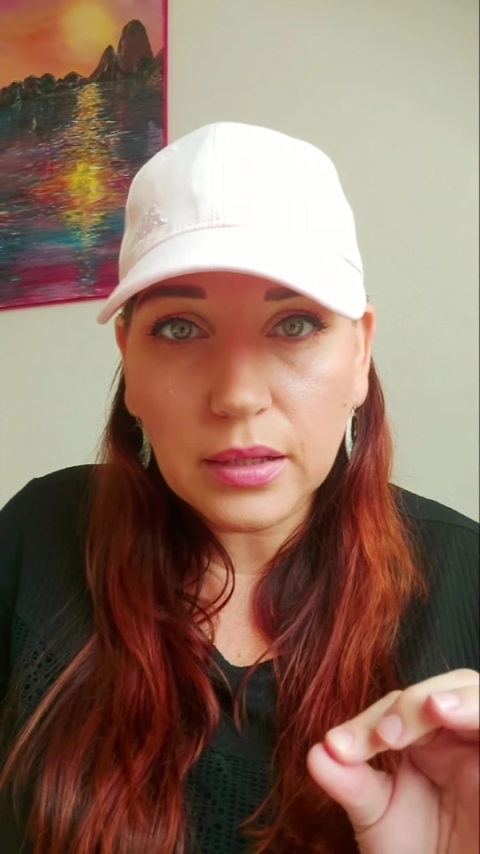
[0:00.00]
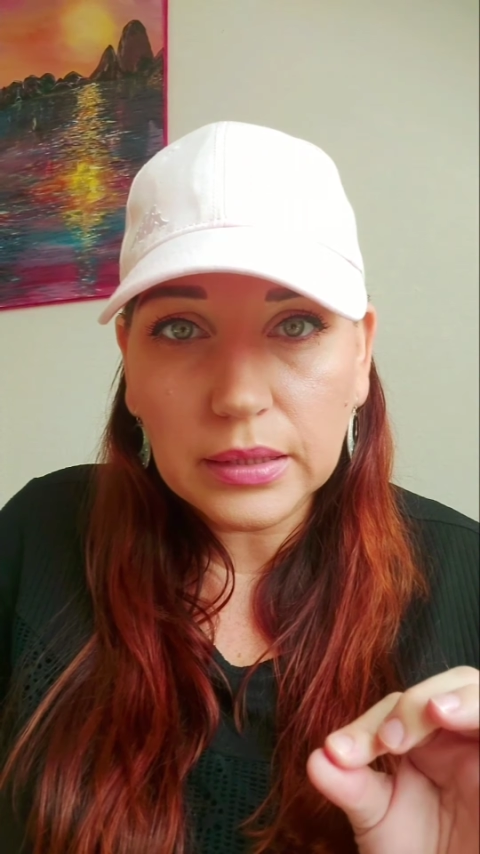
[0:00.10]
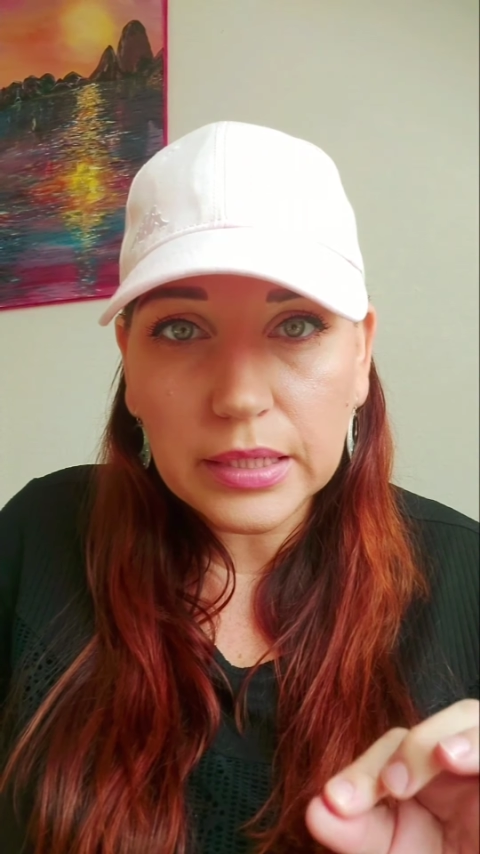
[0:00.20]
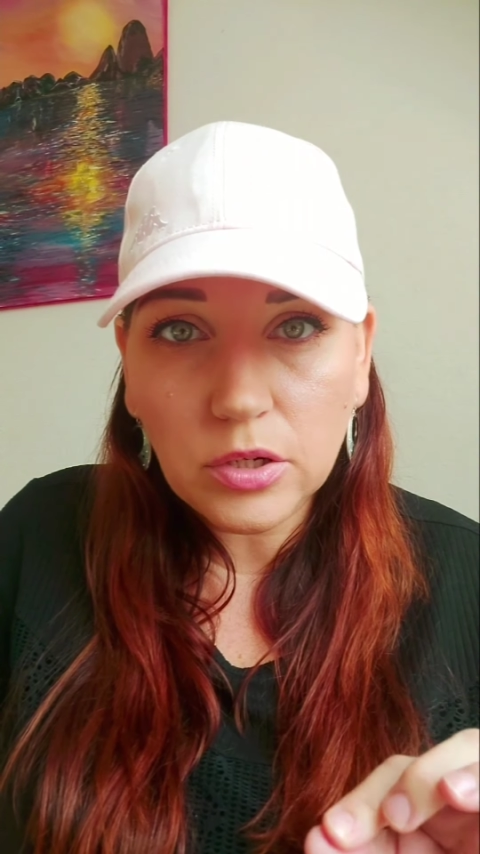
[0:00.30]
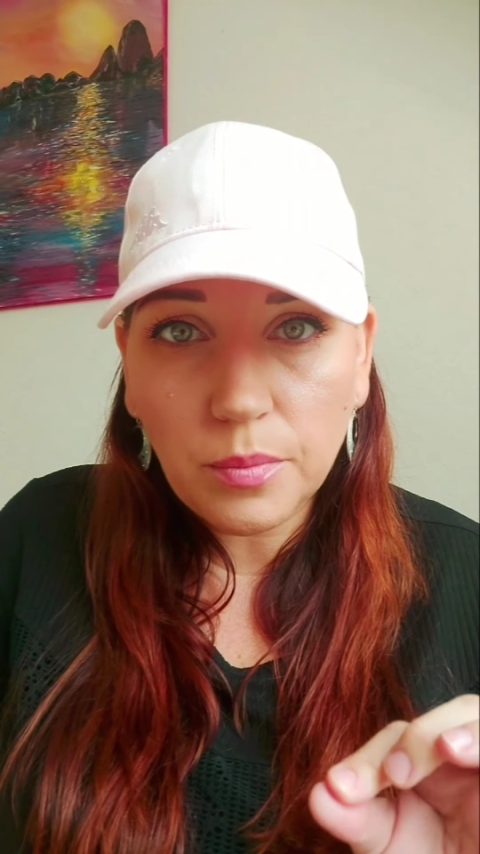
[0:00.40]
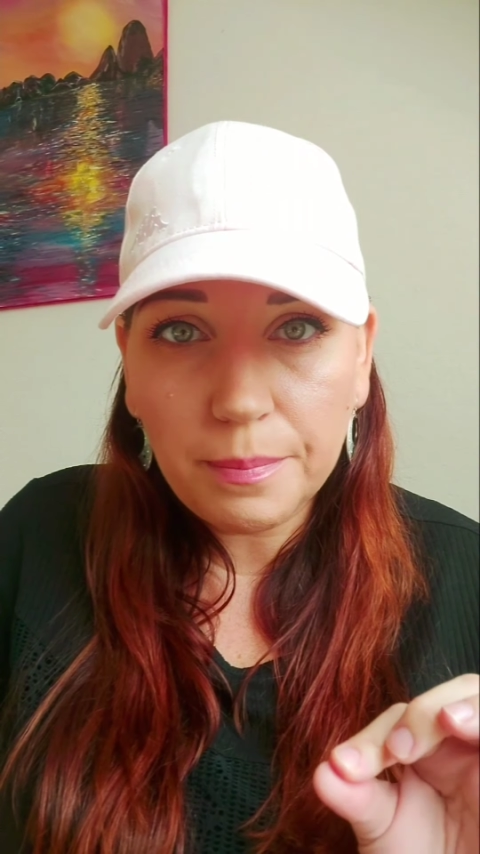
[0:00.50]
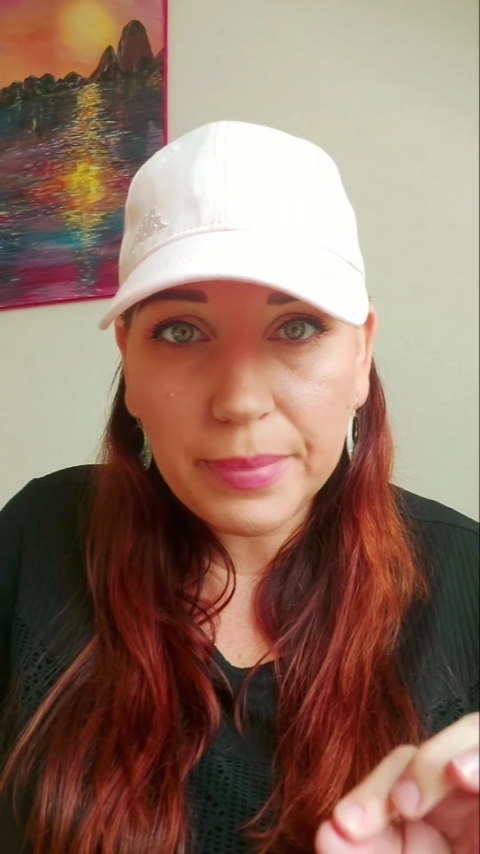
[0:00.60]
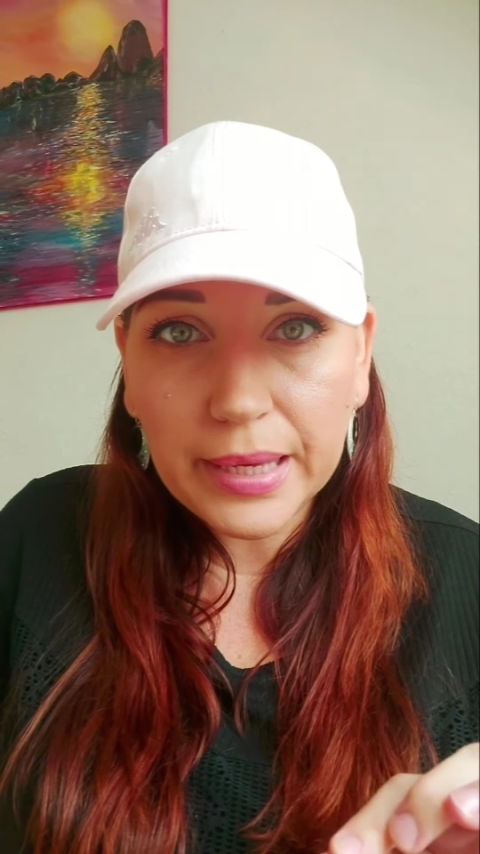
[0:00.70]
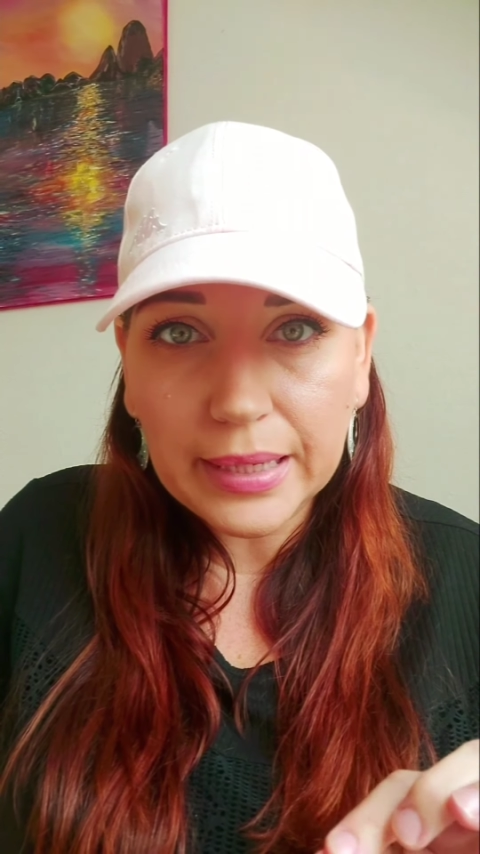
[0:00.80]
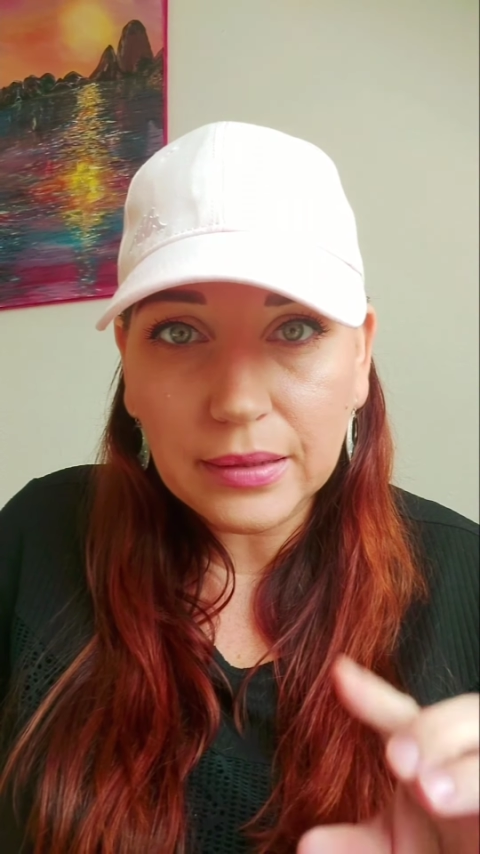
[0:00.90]
a little
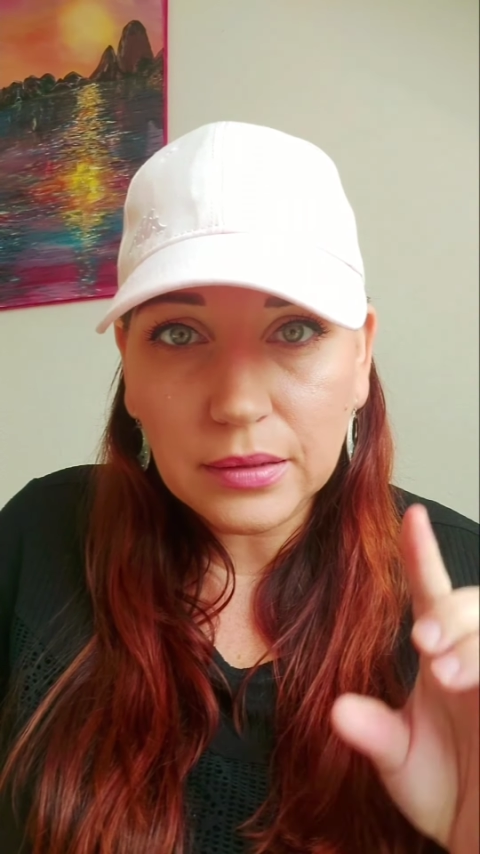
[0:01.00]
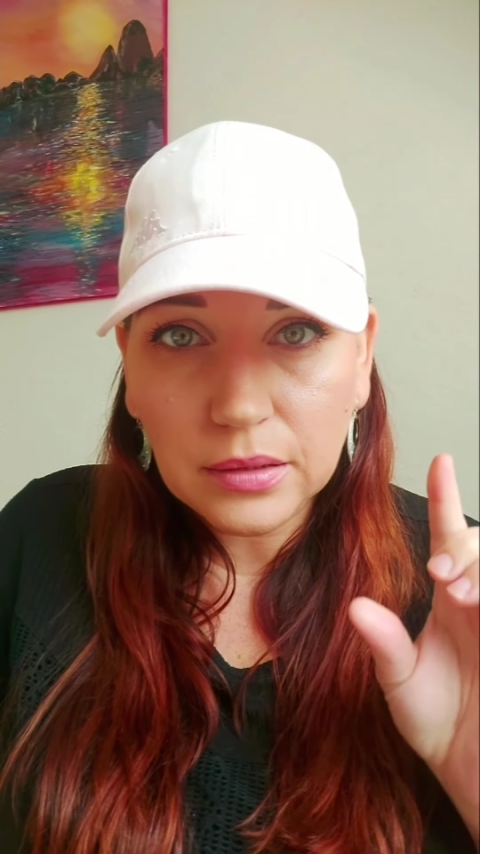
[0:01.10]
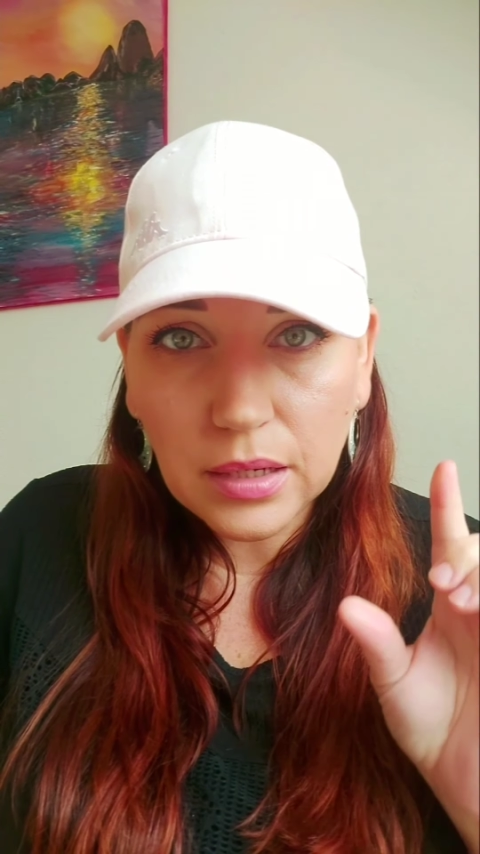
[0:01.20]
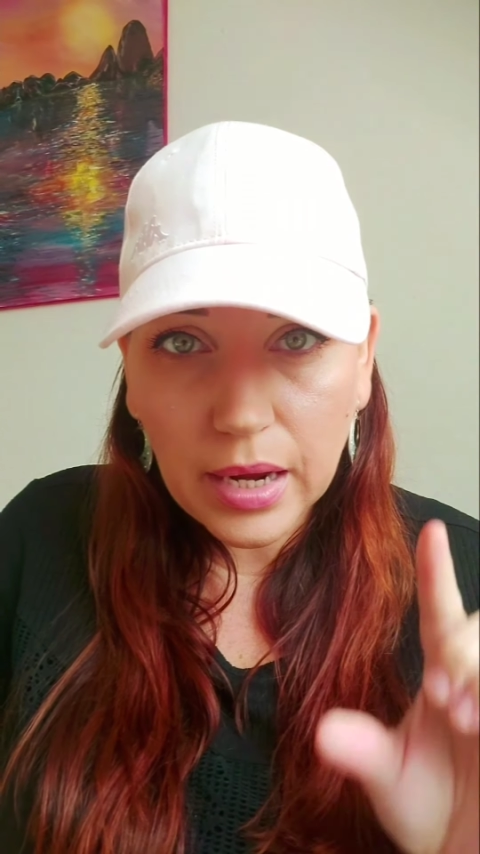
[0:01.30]
bit